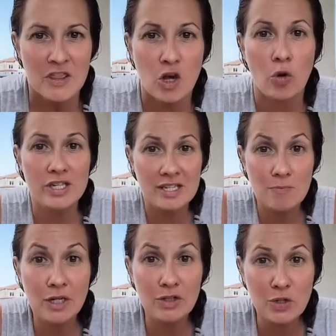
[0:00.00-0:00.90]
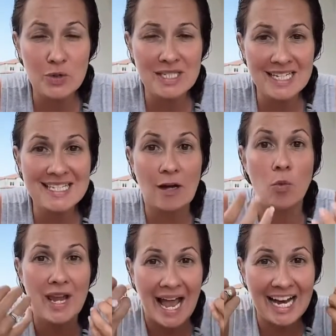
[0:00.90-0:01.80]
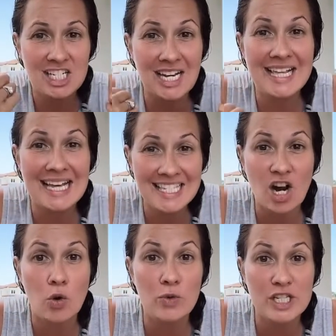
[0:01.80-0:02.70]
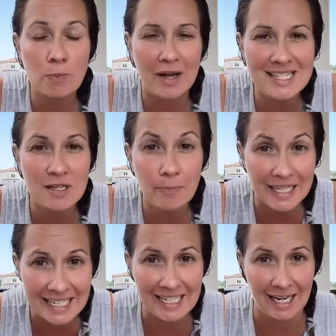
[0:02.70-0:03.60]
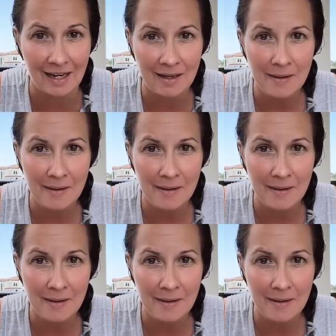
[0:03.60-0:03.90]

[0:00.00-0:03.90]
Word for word: The Course in Miracles says that we actually, that's our responsibility.